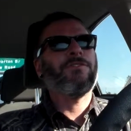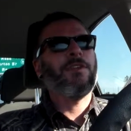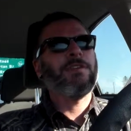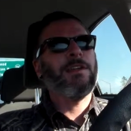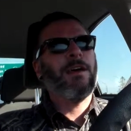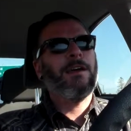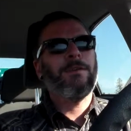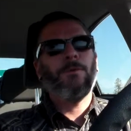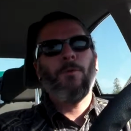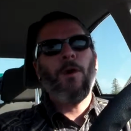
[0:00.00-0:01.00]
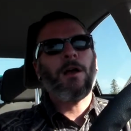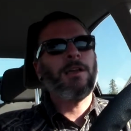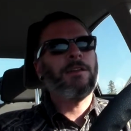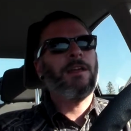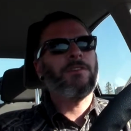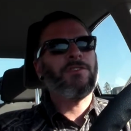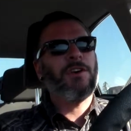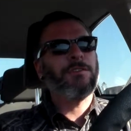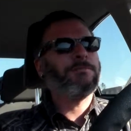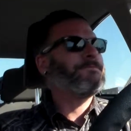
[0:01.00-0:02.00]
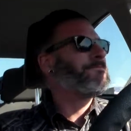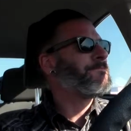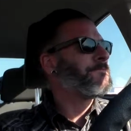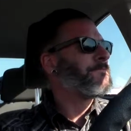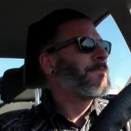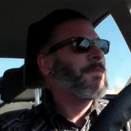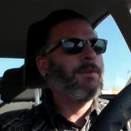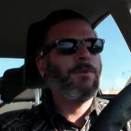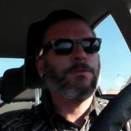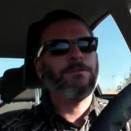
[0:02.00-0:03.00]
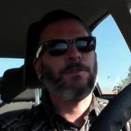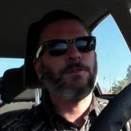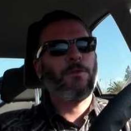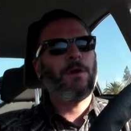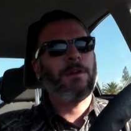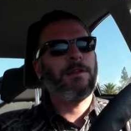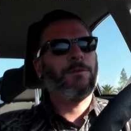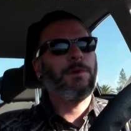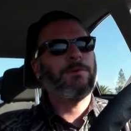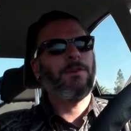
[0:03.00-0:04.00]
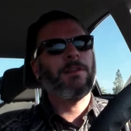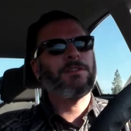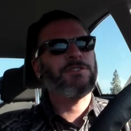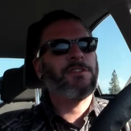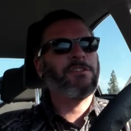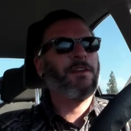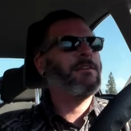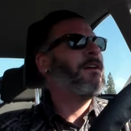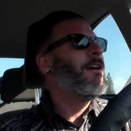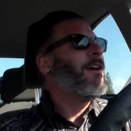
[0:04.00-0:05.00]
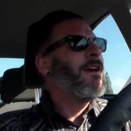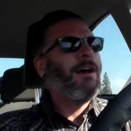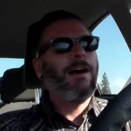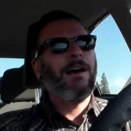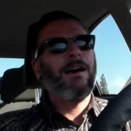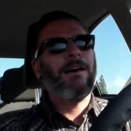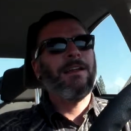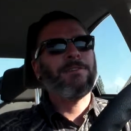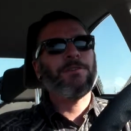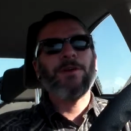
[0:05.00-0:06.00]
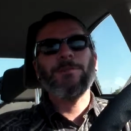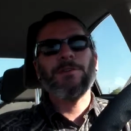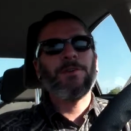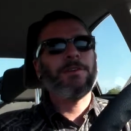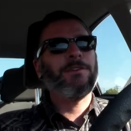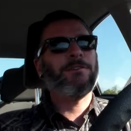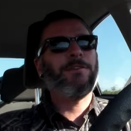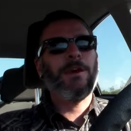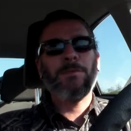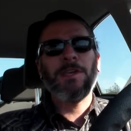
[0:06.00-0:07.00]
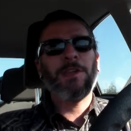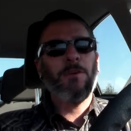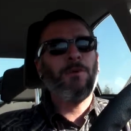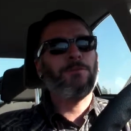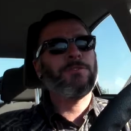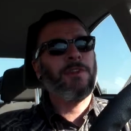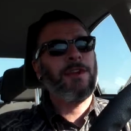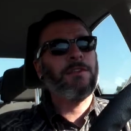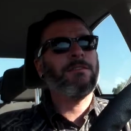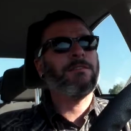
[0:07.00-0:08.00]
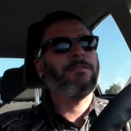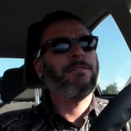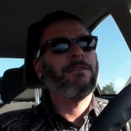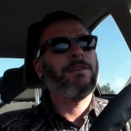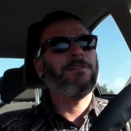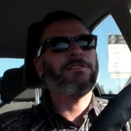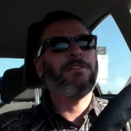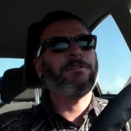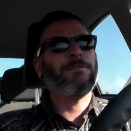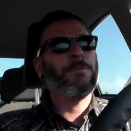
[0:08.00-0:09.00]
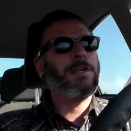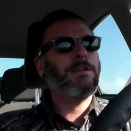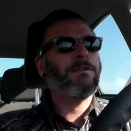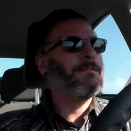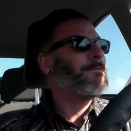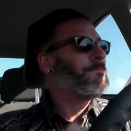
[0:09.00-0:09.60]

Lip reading: Sunday night, Walking Dead is on. Or Fear the Walking Dead, whatever, all that shit's on. That's what I'll be doing. You'll find me at home tonight. That's enough for me.